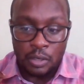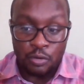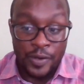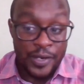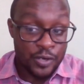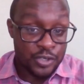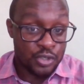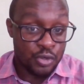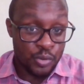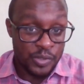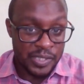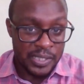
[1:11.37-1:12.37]
greater
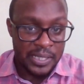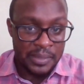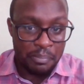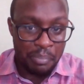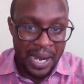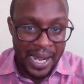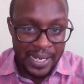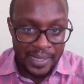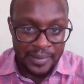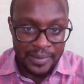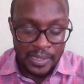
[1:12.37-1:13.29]
scrutiny by